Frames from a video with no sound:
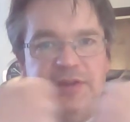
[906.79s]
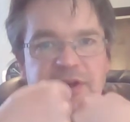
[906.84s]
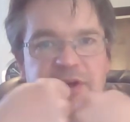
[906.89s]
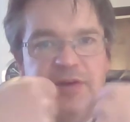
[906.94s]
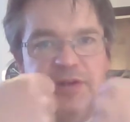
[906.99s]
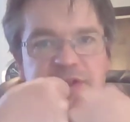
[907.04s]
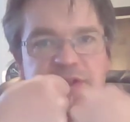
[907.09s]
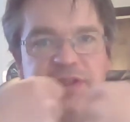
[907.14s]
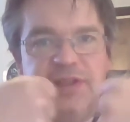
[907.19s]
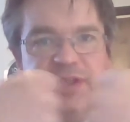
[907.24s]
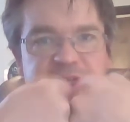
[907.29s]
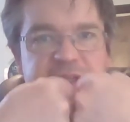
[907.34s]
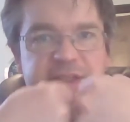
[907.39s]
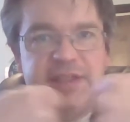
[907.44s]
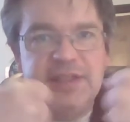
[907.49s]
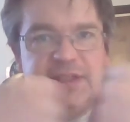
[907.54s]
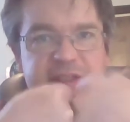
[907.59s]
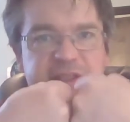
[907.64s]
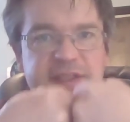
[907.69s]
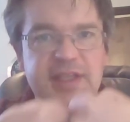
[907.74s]
There's
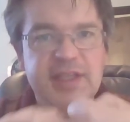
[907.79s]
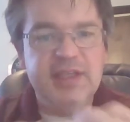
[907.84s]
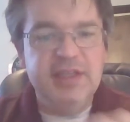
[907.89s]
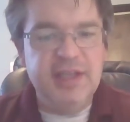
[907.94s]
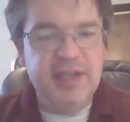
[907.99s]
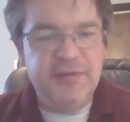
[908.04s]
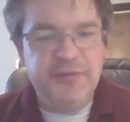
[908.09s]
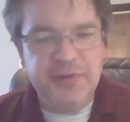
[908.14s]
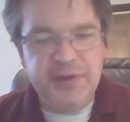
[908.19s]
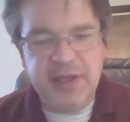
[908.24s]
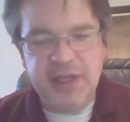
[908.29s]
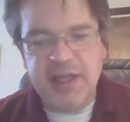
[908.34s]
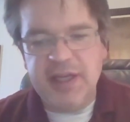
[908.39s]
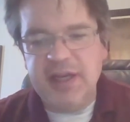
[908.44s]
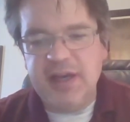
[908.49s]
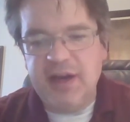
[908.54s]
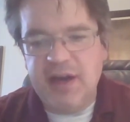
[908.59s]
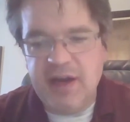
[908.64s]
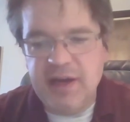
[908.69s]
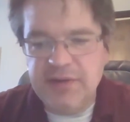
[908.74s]
this significant
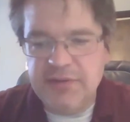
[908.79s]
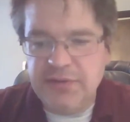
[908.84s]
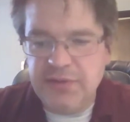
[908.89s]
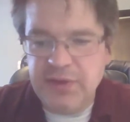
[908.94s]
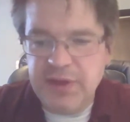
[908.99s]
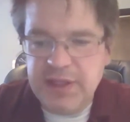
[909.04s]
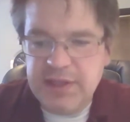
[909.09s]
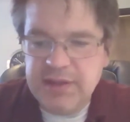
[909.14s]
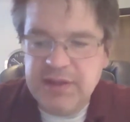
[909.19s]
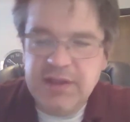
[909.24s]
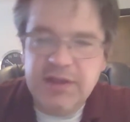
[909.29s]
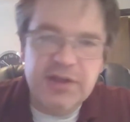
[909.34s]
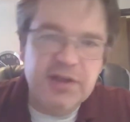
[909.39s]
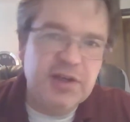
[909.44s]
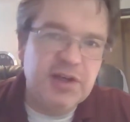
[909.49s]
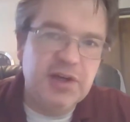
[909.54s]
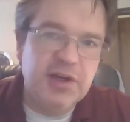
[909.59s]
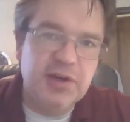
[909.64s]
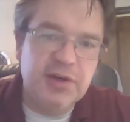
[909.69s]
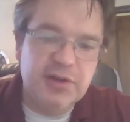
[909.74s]
conflict that
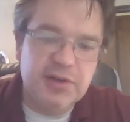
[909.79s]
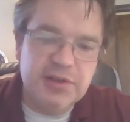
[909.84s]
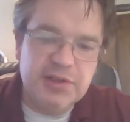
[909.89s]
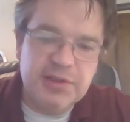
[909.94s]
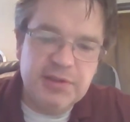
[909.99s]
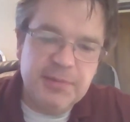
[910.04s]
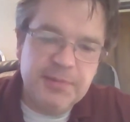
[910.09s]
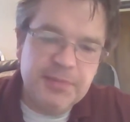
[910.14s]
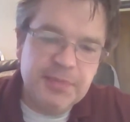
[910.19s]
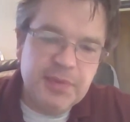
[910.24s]
occurs.